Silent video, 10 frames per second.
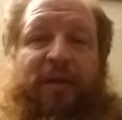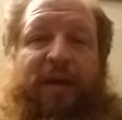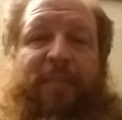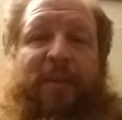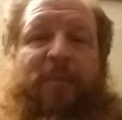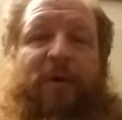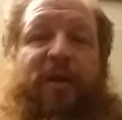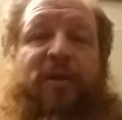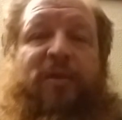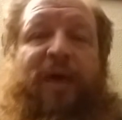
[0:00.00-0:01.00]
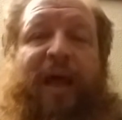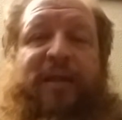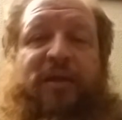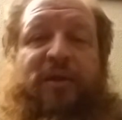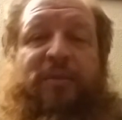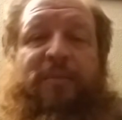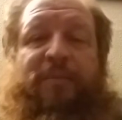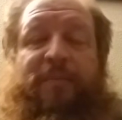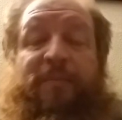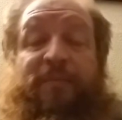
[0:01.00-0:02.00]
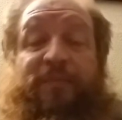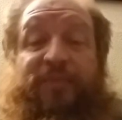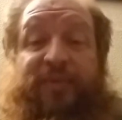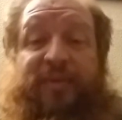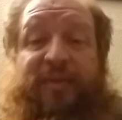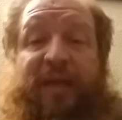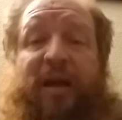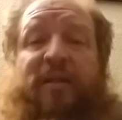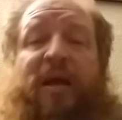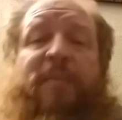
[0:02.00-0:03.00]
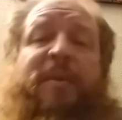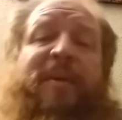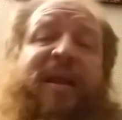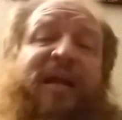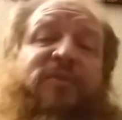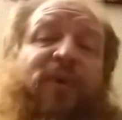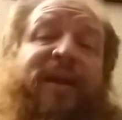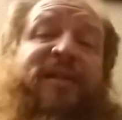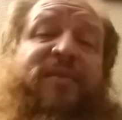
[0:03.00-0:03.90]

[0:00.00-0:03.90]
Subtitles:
I've been wanting to do that too. That'll be my next rants